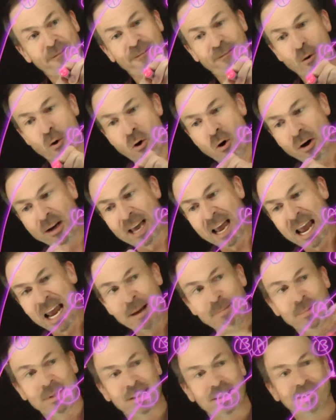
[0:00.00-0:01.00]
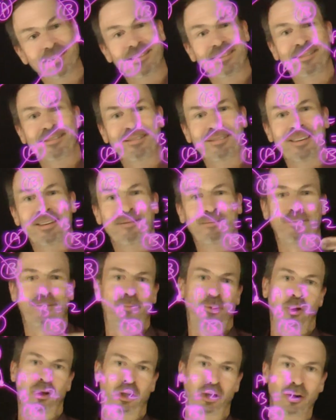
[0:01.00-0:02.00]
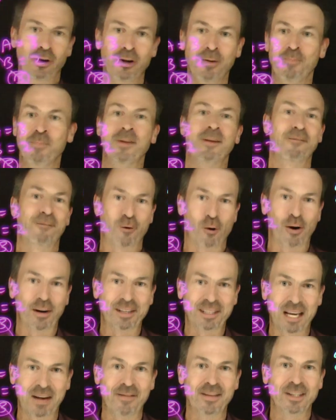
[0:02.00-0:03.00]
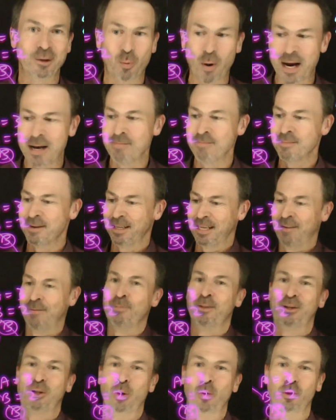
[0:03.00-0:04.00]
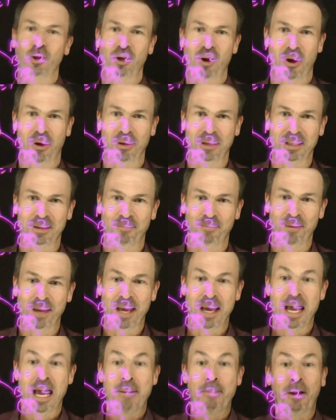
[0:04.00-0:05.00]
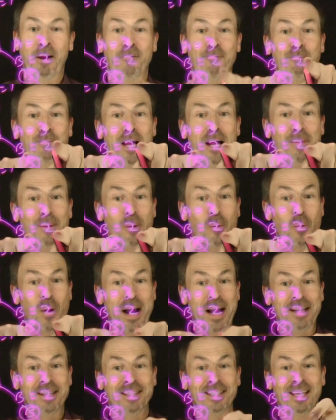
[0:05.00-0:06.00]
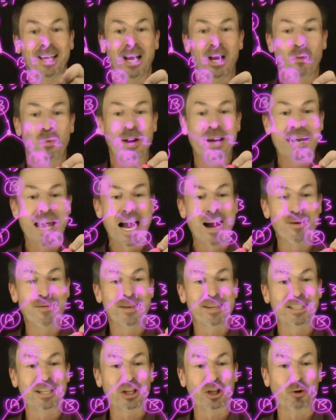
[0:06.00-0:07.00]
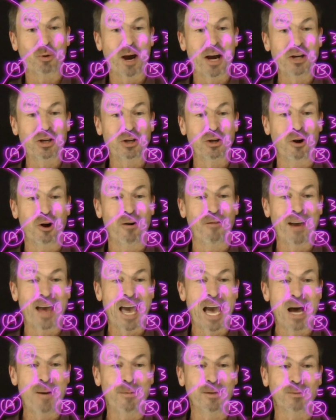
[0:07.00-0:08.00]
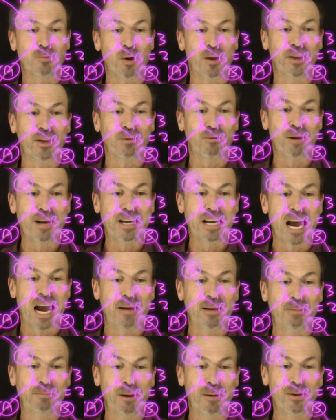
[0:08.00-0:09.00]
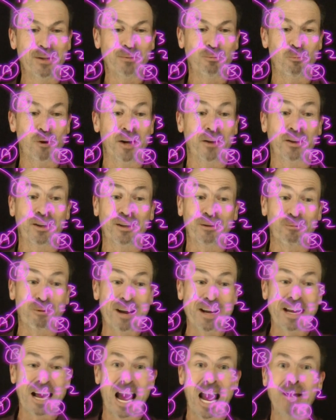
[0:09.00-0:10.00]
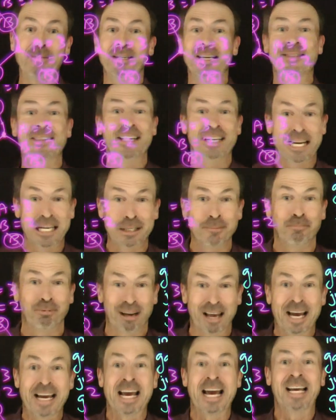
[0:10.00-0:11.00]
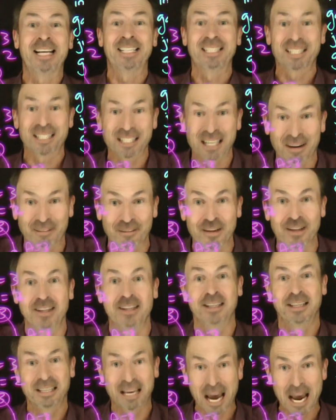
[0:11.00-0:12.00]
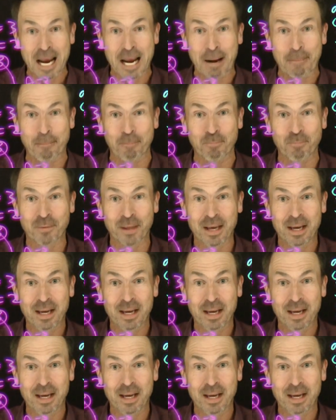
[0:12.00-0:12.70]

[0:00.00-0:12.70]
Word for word: four games to two, four out of seven's a win, give him the $200. But if Bilbert wins, we're now in the situation of Albert's won three games, Bilbert's won three games, and they need to play a seventh game.